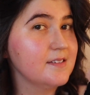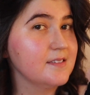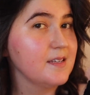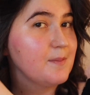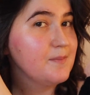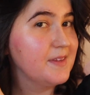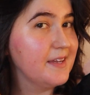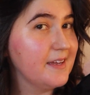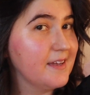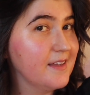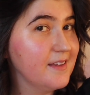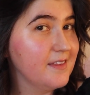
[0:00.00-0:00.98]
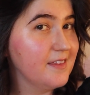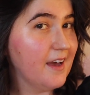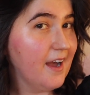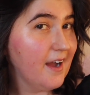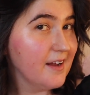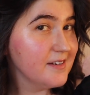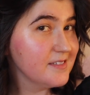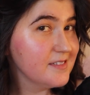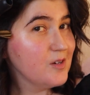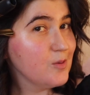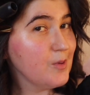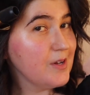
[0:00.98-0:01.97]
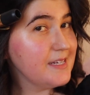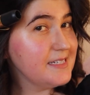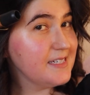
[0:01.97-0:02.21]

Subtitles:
something that really